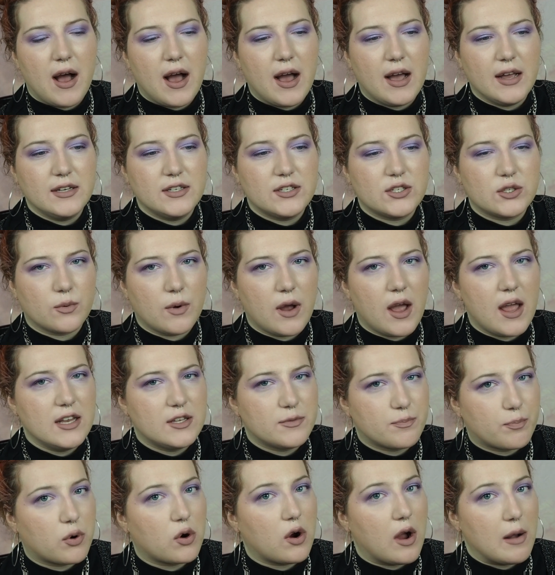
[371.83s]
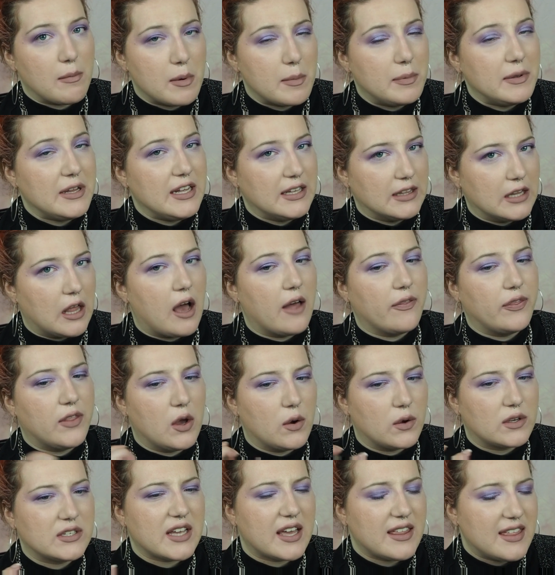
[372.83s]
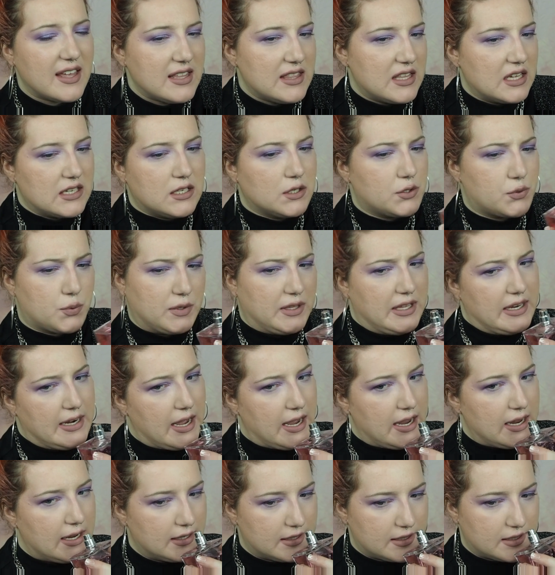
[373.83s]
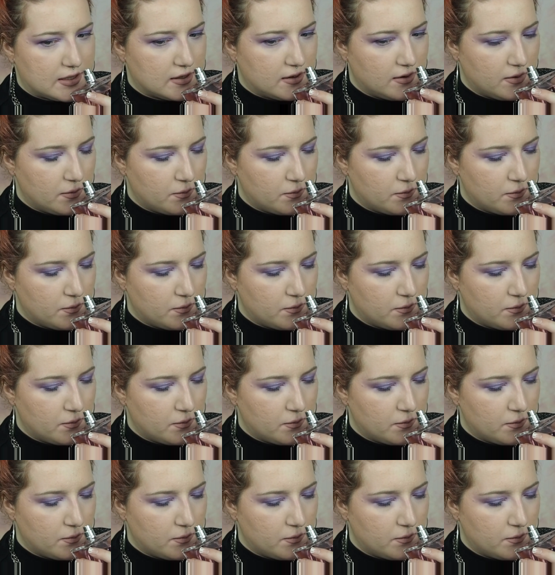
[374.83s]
I swear, it's probably a lot though, because I think this is really nice.